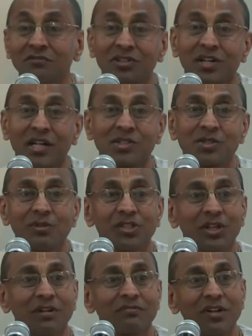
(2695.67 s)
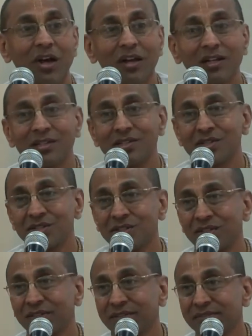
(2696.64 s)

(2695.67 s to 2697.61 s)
for transmission of knowledge.